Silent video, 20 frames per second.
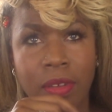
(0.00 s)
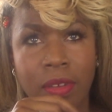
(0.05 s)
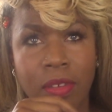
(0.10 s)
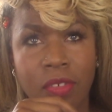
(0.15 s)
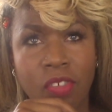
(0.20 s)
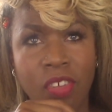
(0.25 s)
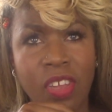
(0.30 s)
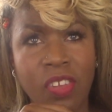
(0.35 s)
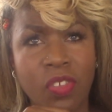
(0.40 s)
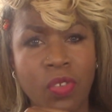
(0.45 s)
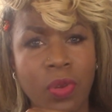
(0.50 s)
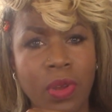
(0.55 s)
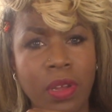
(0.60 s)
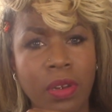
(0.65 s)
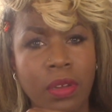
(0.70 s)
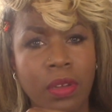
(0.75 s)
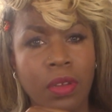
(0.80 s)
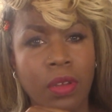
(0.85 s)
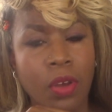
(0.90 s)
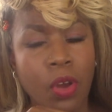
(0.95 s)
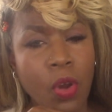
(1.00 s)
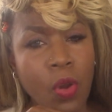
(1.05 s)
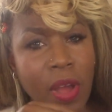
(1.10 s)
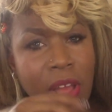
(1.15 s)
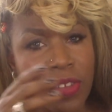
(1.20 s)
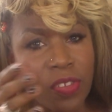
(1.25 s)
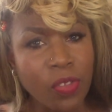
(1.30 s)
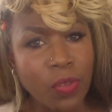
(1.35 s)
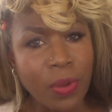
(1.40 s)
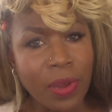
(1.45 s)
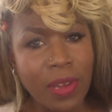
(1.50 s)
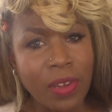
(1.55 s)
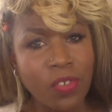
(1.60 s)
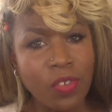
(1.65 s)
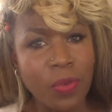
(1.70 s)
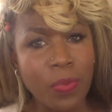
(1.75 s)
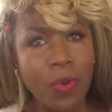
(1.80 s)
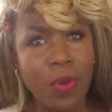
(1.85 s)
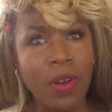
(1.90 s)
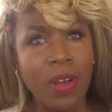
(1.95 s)
She has 300. Who has
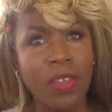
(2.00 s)
300 points?